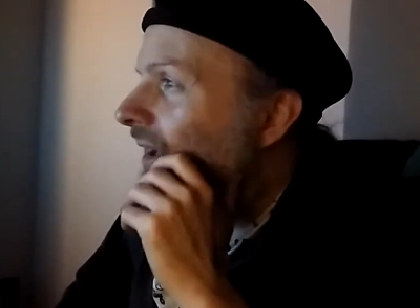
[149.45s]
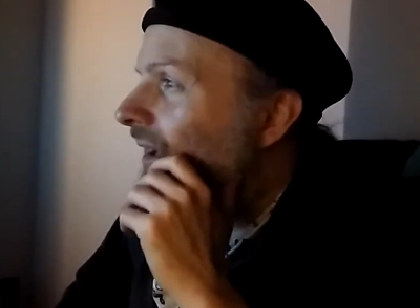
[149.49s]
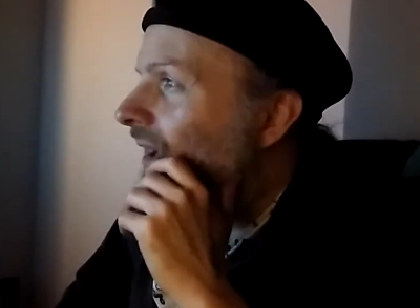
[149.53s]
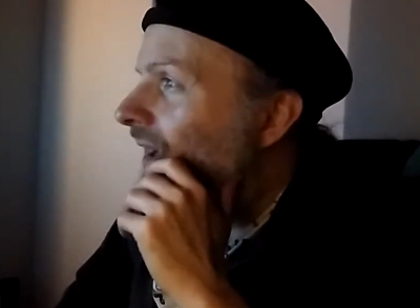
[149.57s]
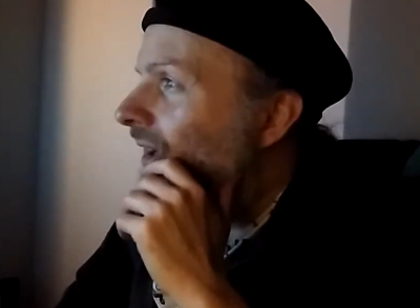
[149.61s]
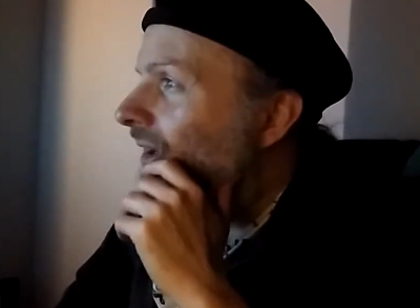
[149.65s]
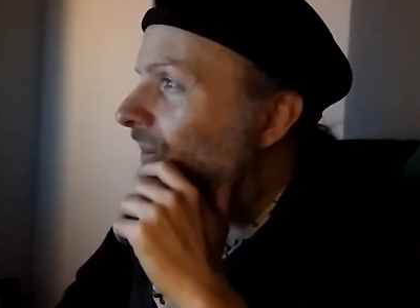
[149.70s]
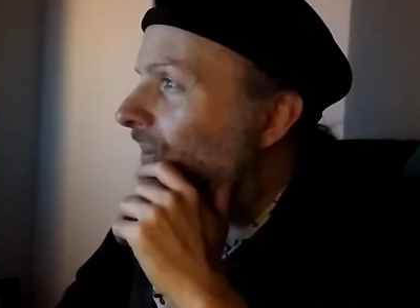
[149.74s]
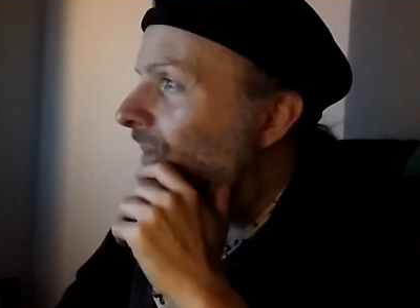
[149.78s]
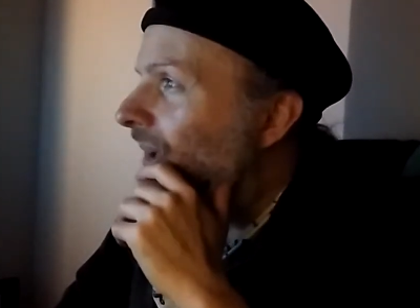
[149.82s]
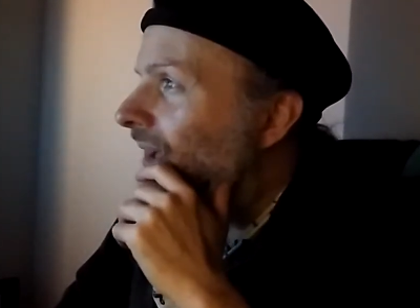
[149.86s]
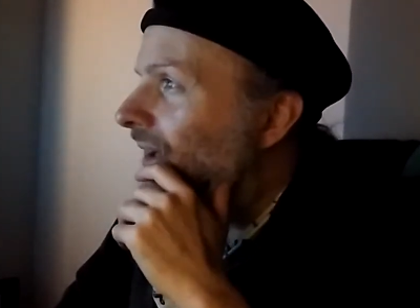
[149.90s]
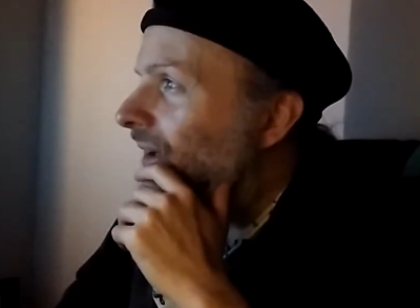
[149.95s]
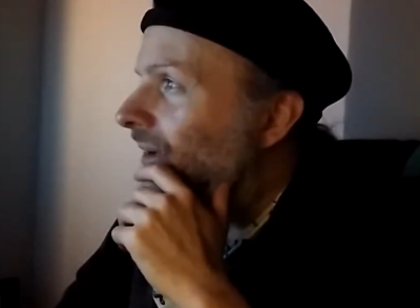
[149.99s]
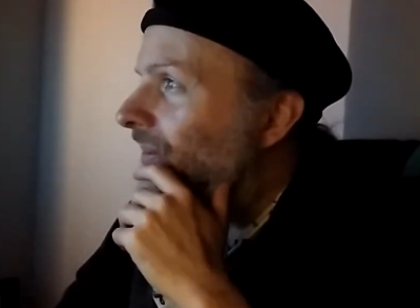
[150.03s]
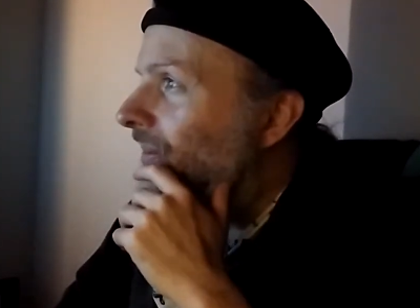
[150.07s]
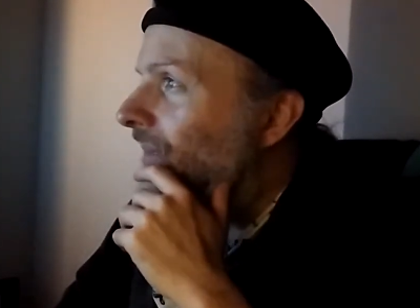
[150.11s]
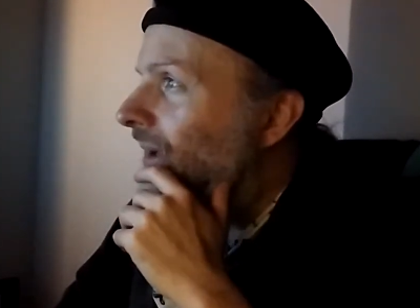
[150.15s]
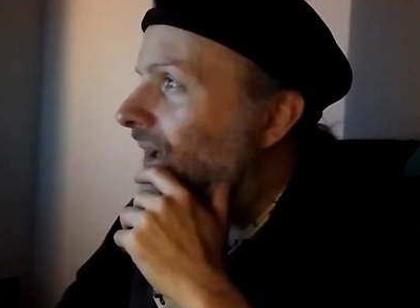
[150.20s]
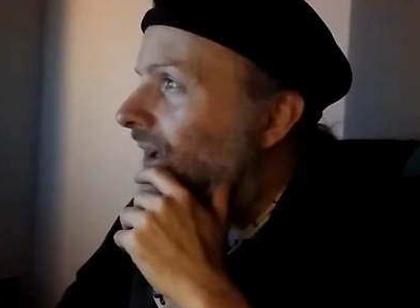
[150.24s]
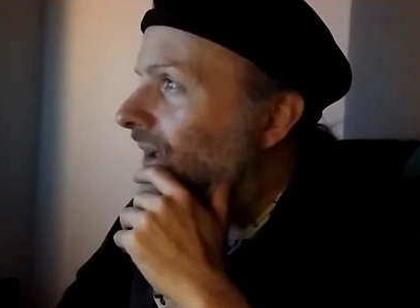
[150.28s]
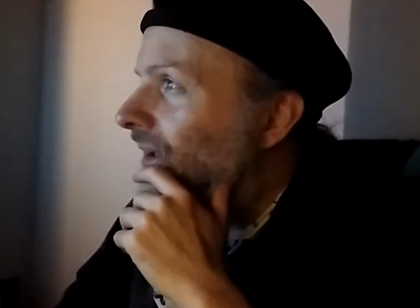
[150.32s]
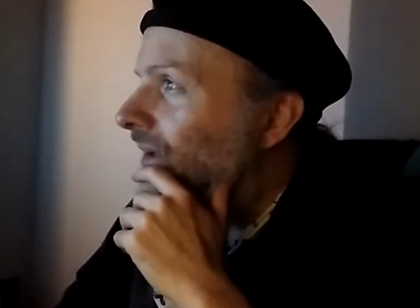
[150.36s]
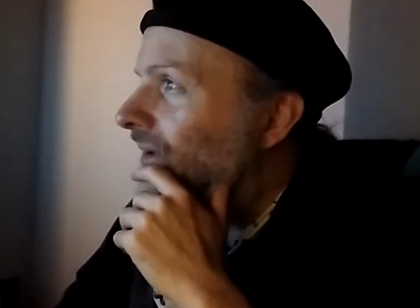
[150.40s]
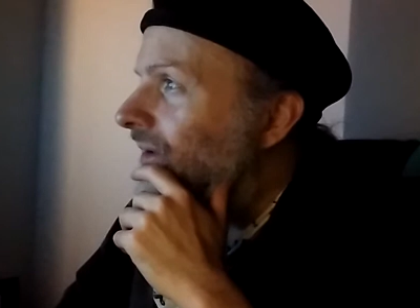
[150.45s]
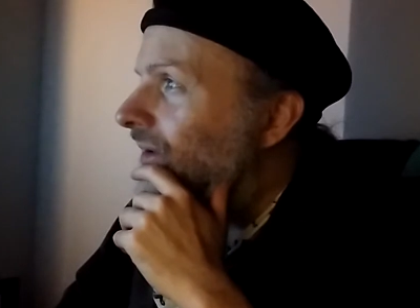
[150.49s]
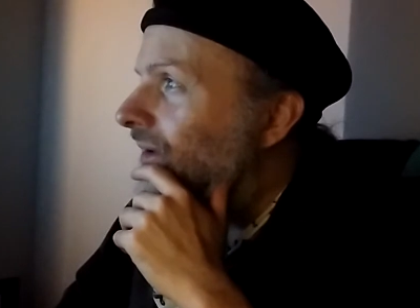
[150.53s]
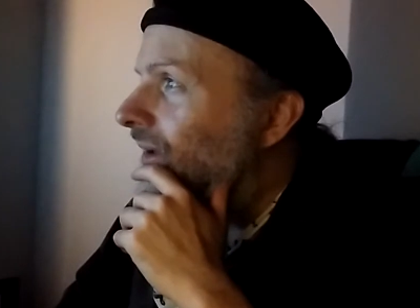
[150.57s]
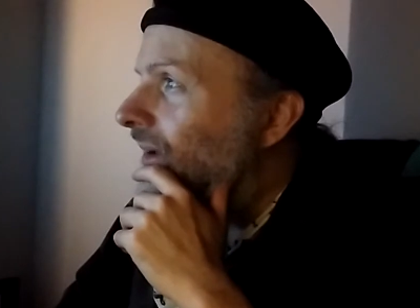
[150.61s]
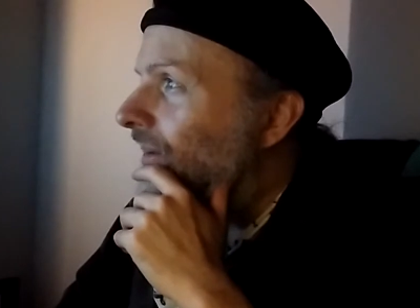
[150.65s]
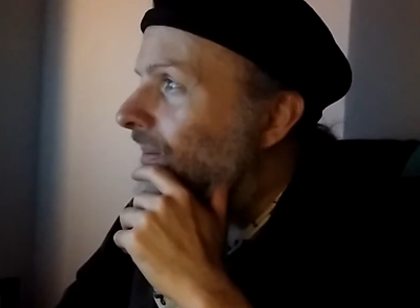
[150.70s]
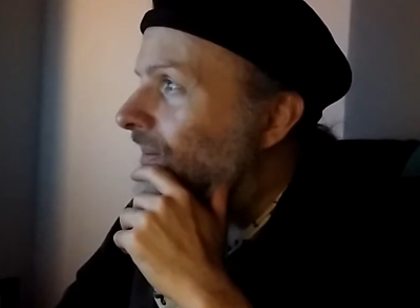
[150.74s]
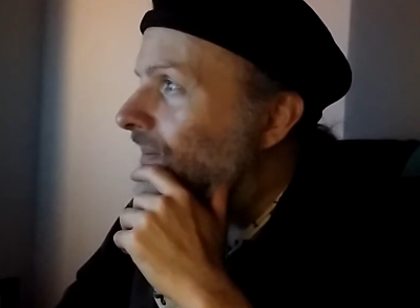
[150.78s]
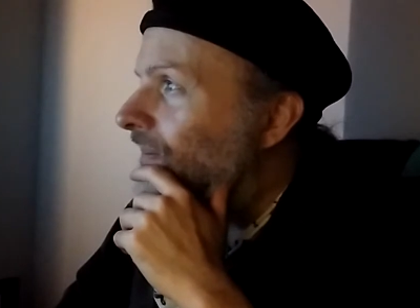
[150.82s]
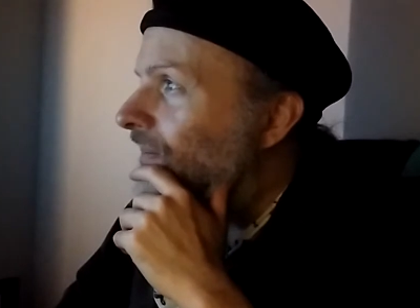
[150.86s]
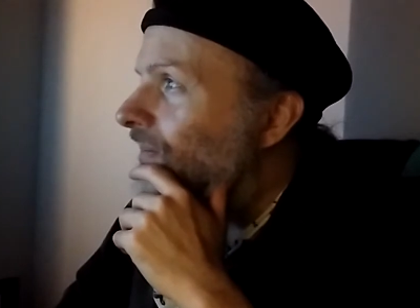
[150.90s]
Automatic Man.
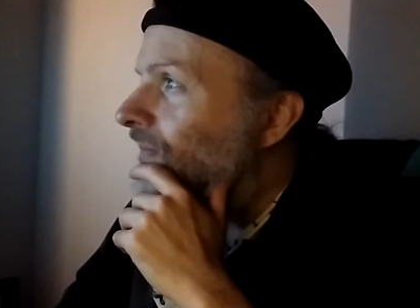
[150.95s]
Yep.